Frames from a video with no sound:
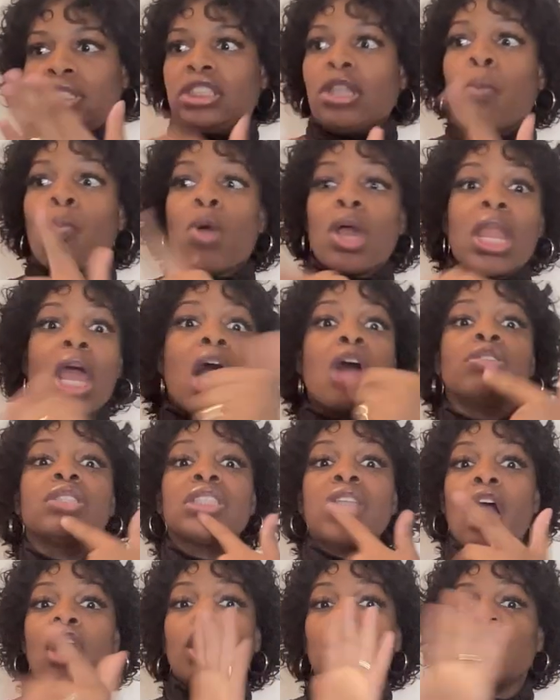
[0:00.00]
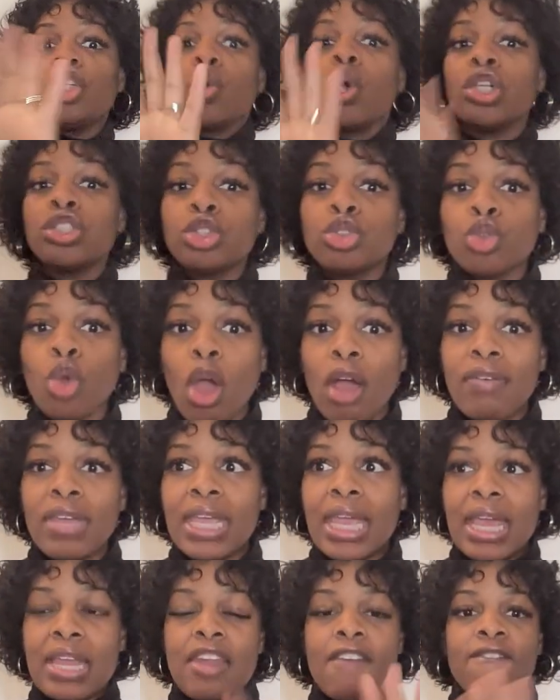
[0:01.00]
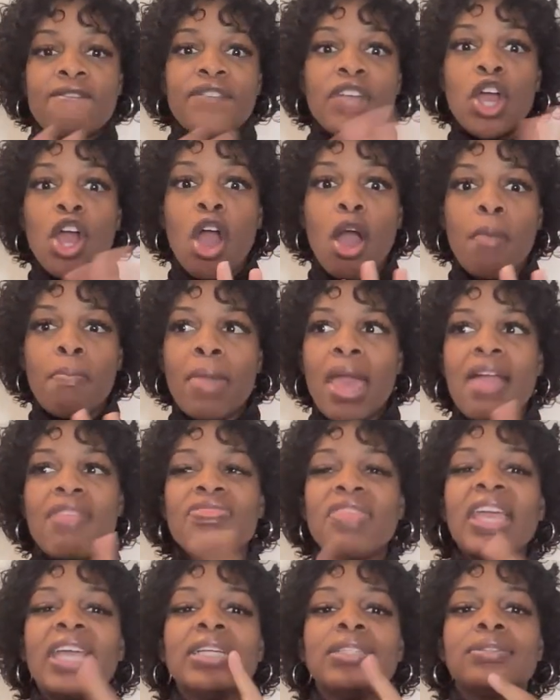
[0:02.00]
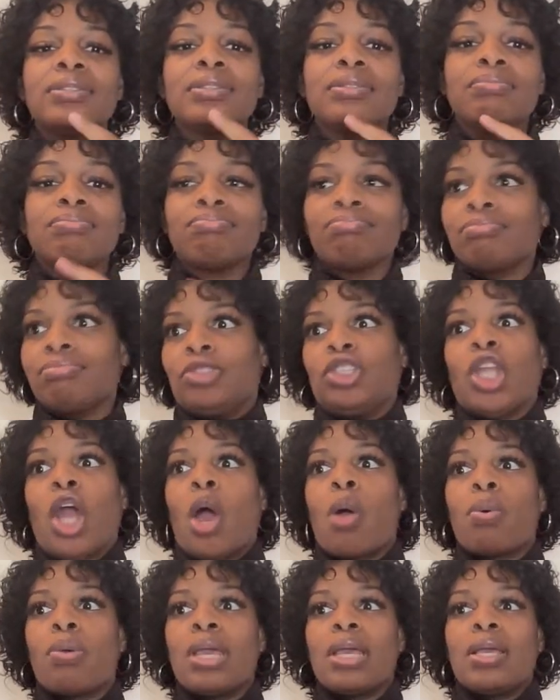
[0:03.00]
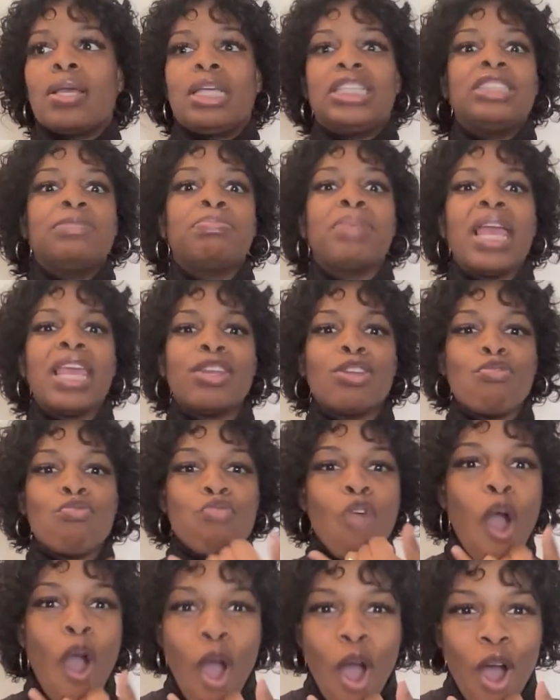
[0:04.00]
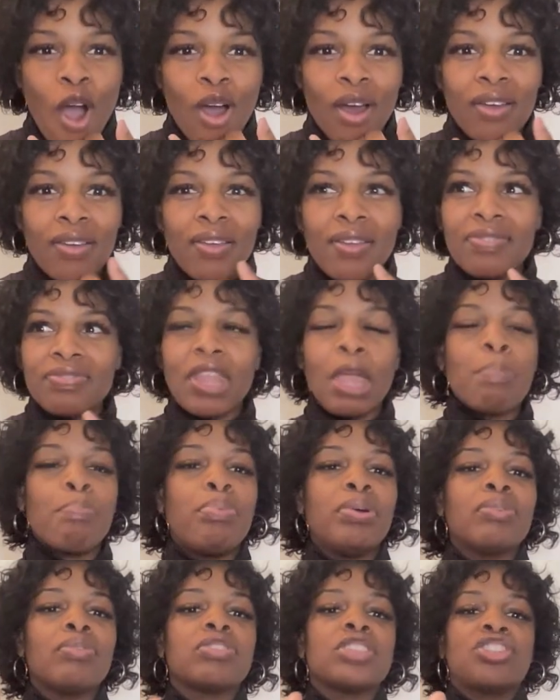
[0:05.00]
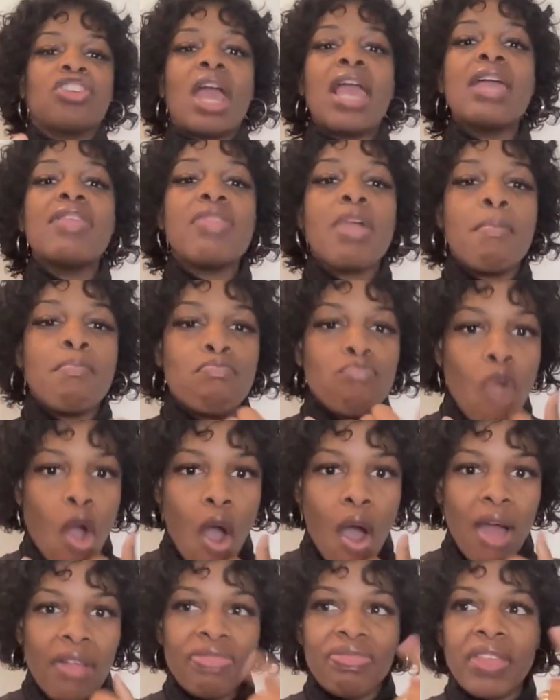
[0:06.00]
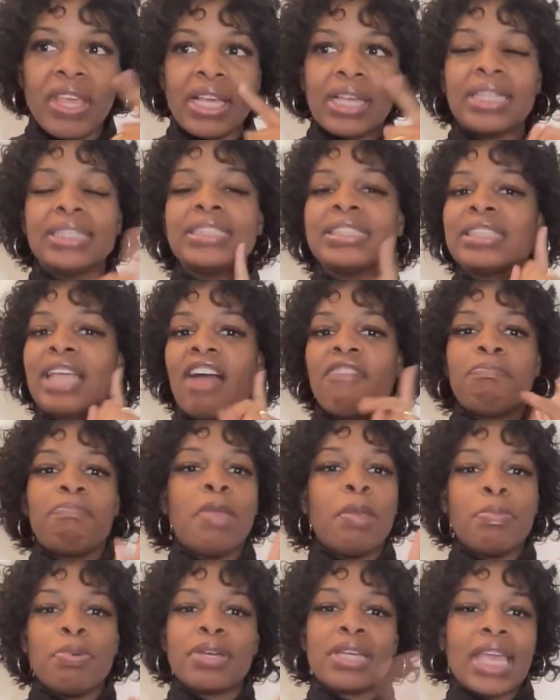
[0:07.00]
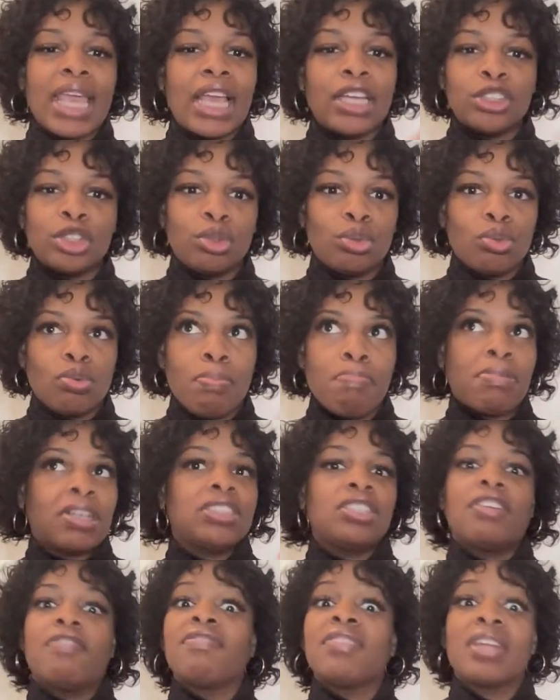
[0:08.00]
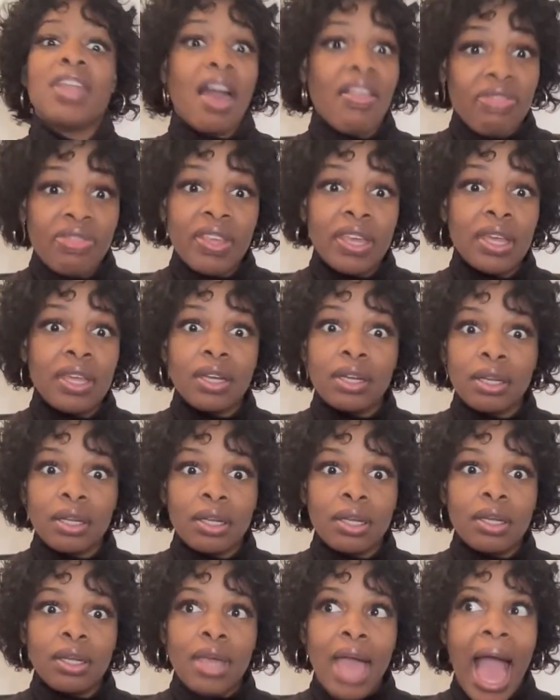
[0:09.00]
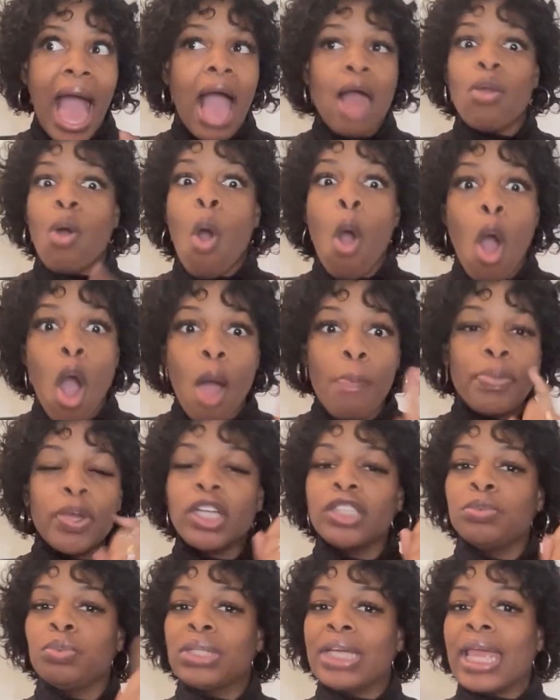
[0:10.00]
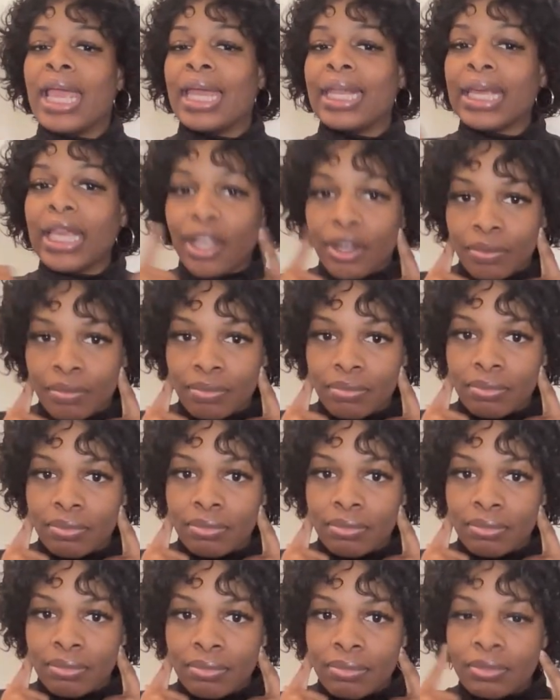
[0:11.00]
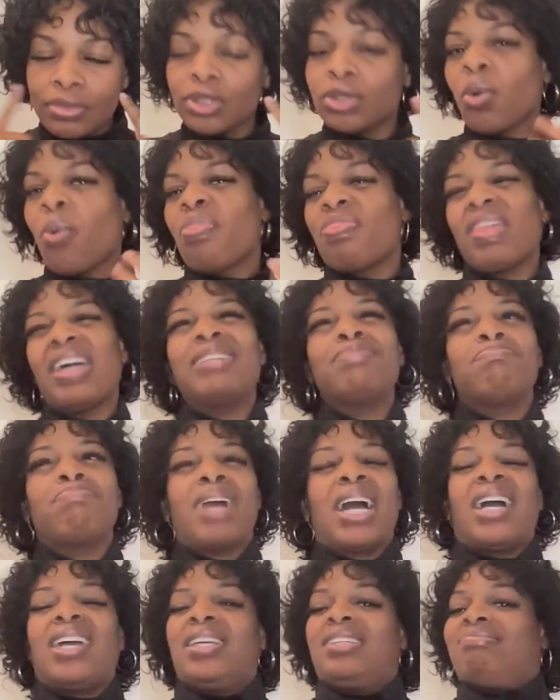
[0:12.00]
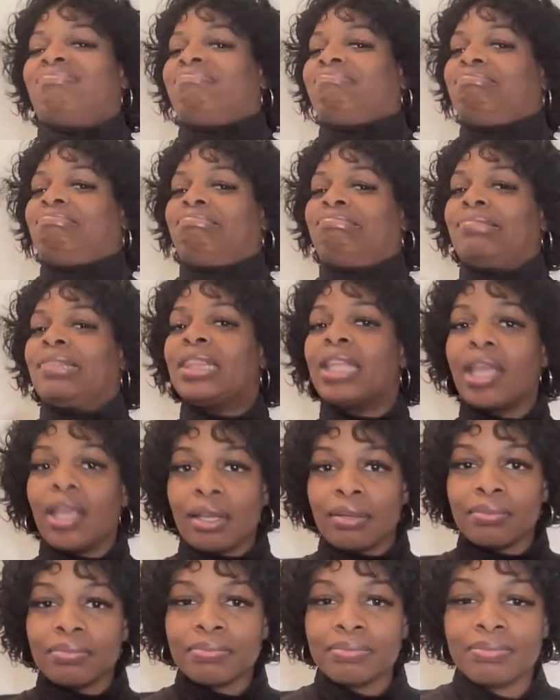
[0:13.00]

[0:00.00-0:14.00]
someone else telling your story in the film and they explain it wrong. They portray them wrong, thinking that people can't do much of nothing at all because we can't hear. So that's my thing.